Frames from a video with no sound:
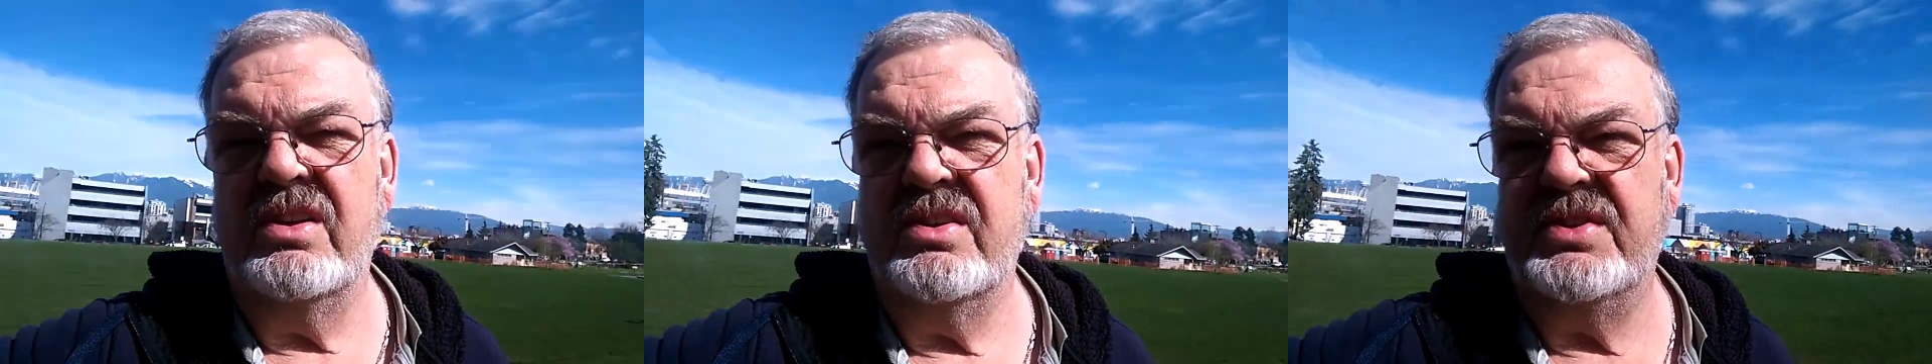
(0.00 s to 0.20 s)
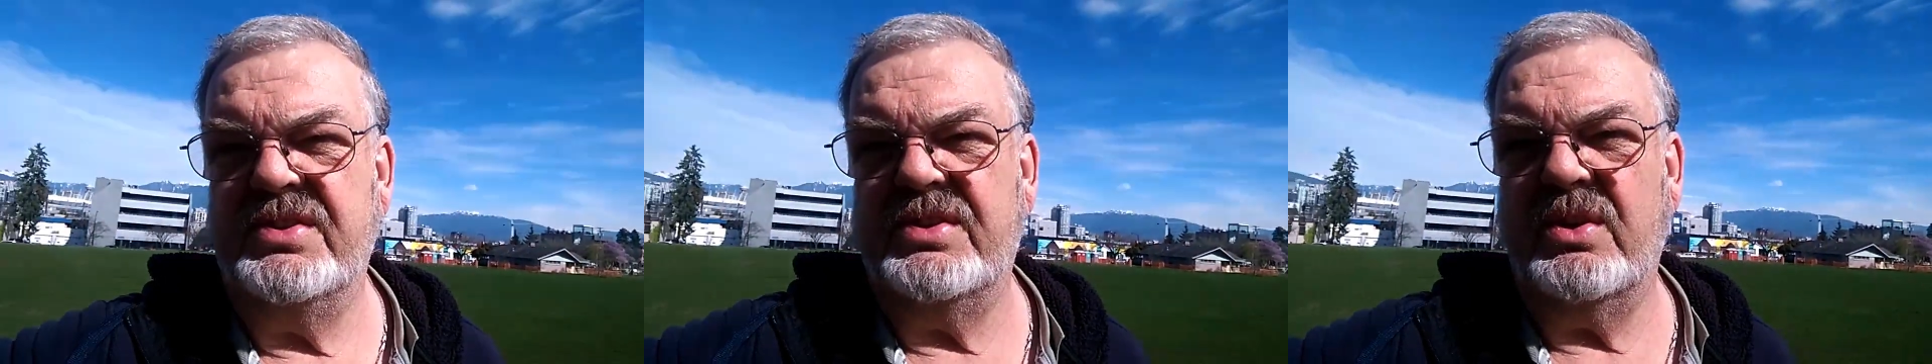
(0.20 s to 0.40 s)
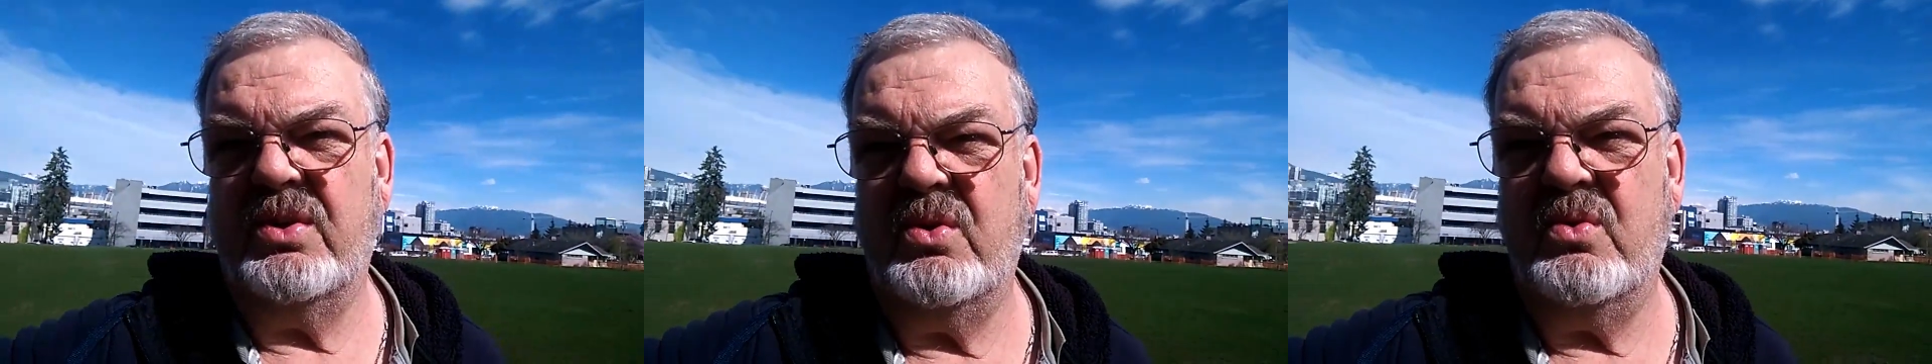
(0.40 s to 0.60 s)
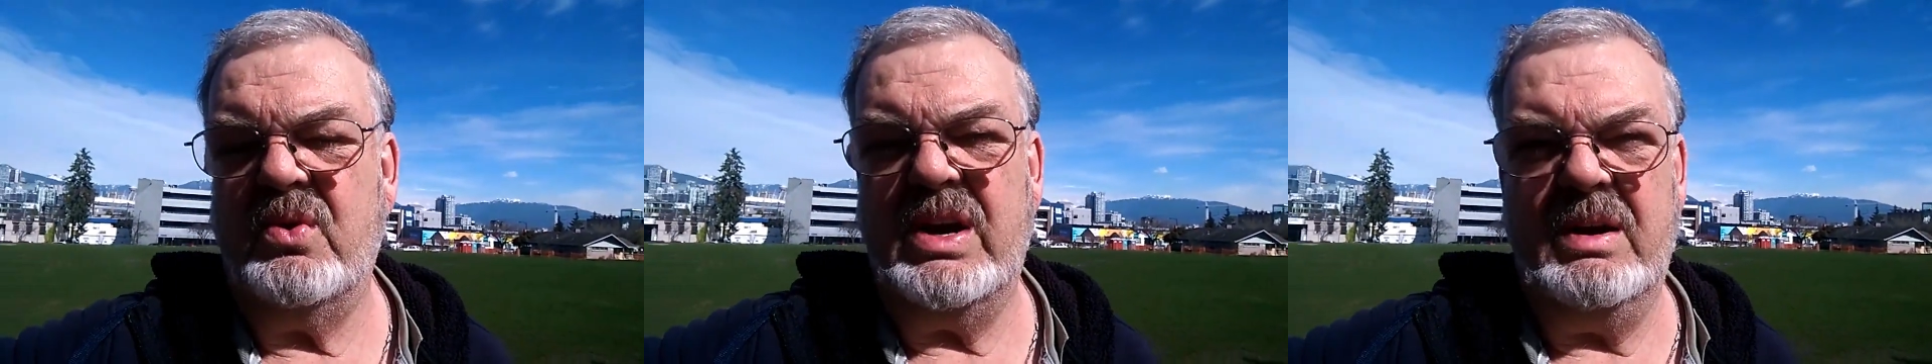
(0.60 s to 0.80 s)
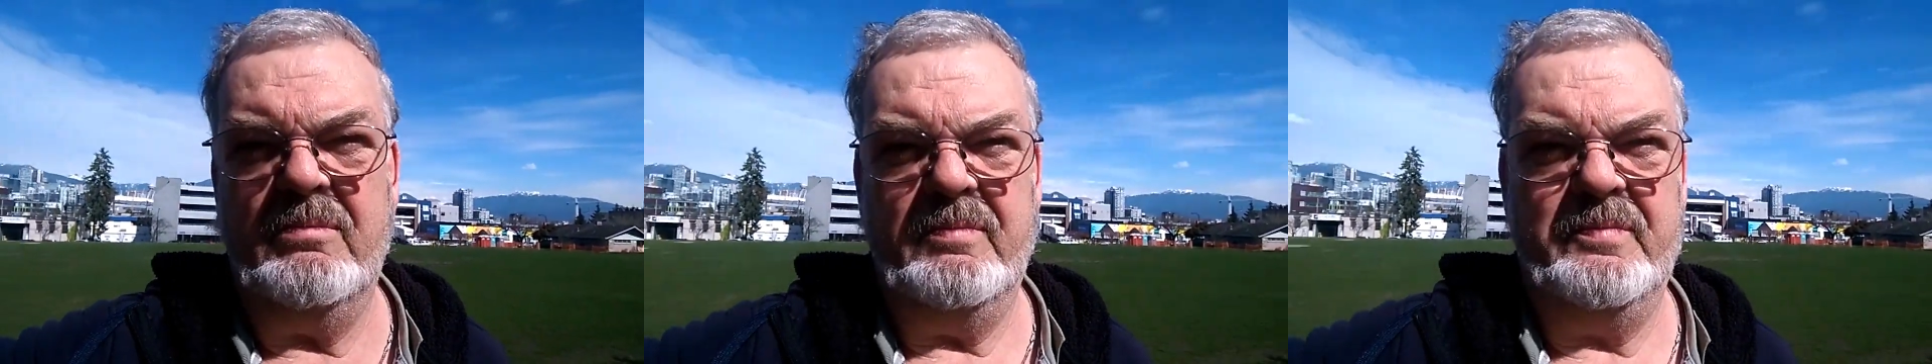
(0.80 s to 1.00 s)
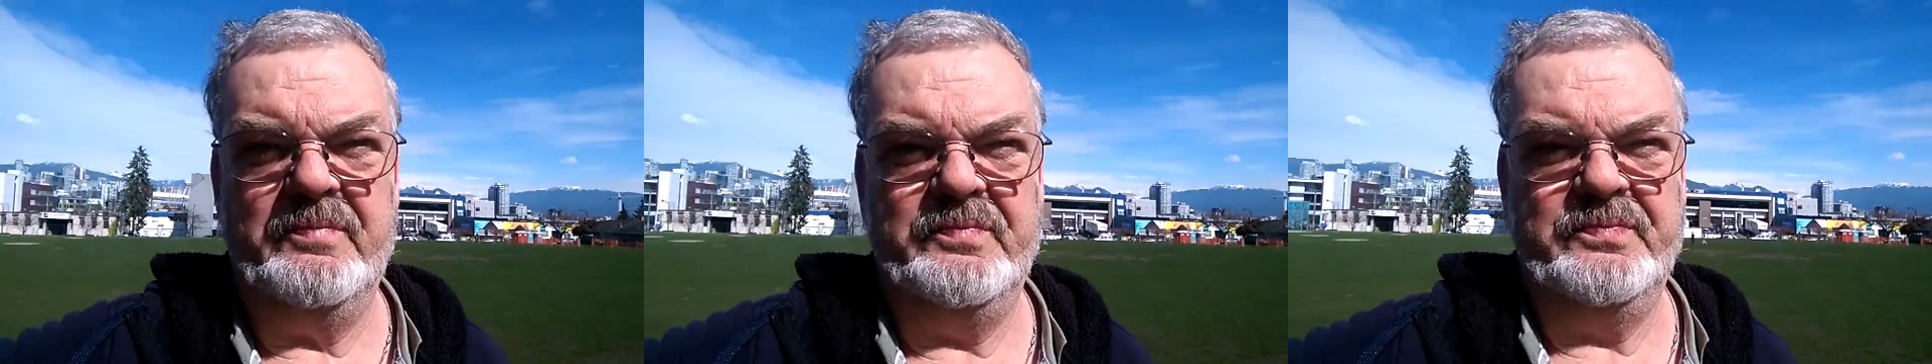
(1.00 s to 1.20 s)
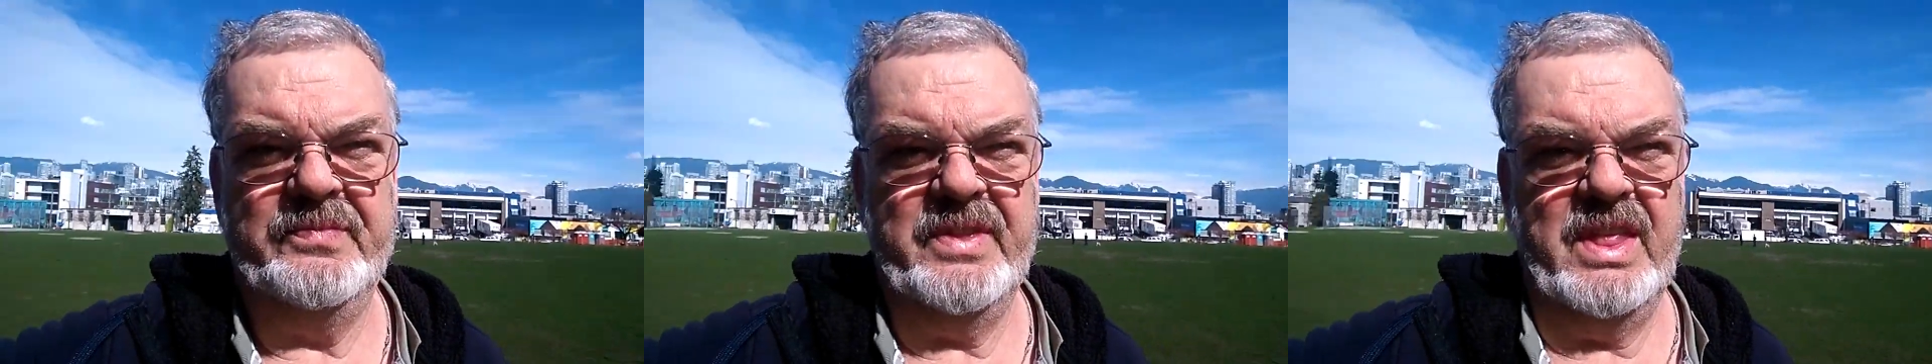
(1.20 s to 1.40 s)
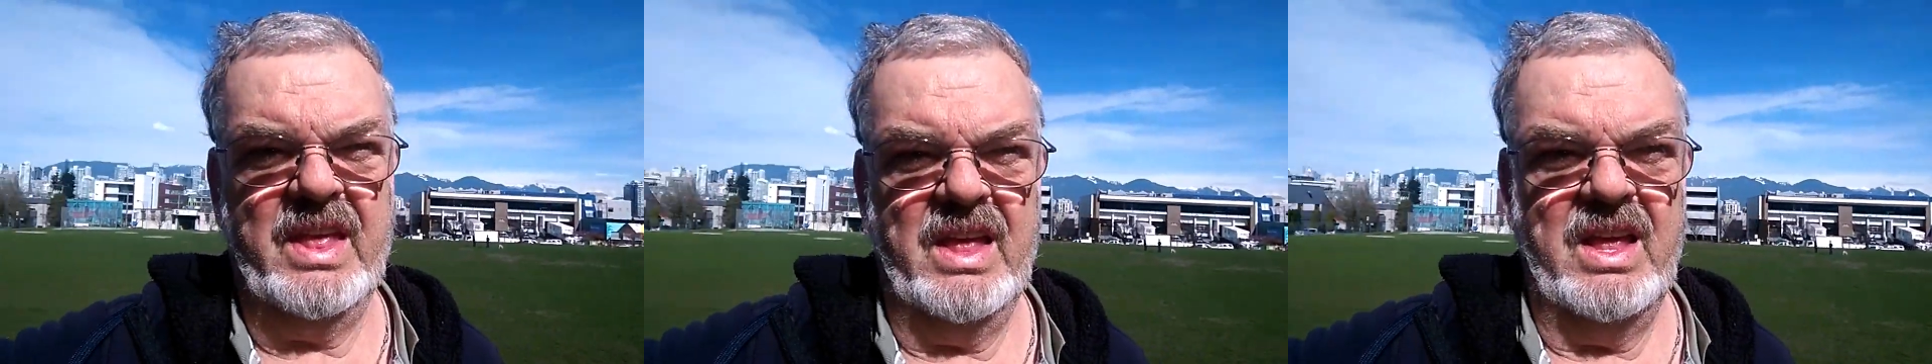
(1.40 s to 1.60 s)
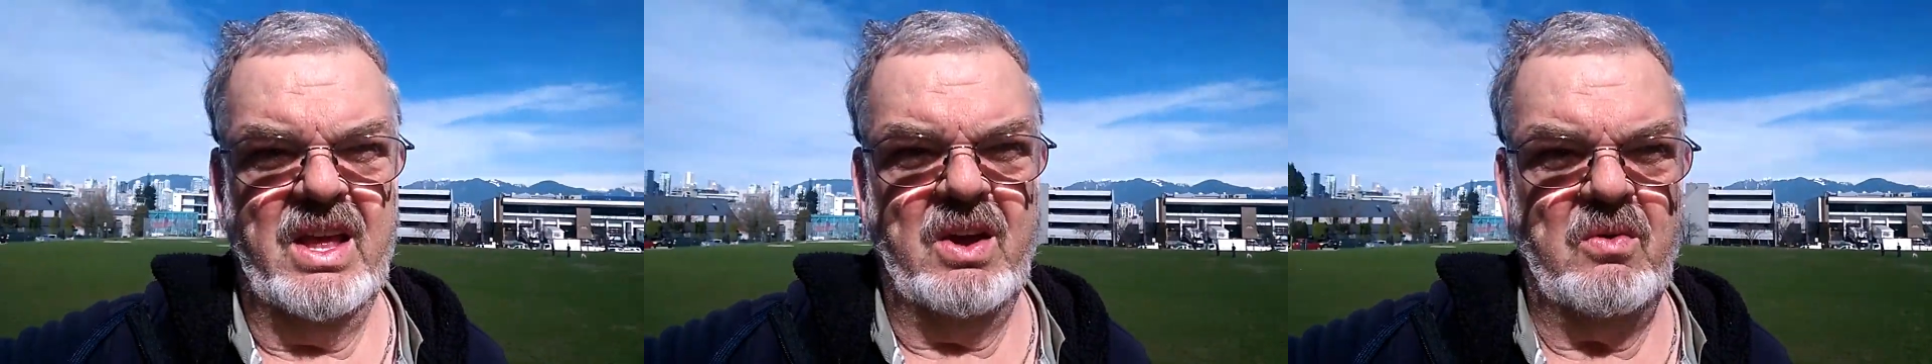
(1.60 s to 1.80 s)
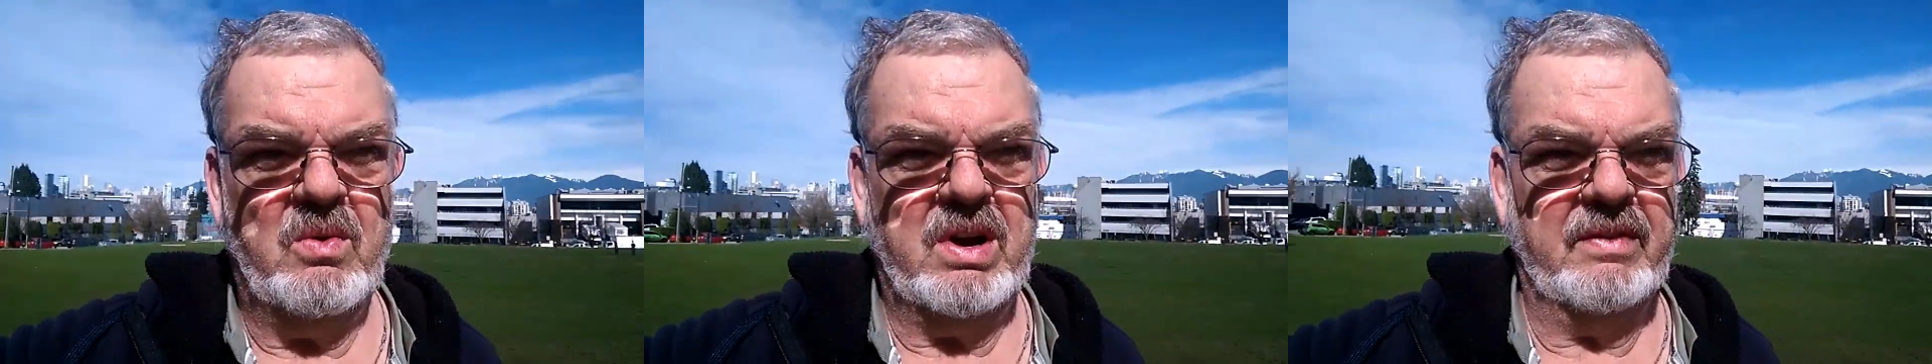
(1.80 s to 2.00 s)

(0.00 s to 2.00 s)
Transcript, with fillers: So um, what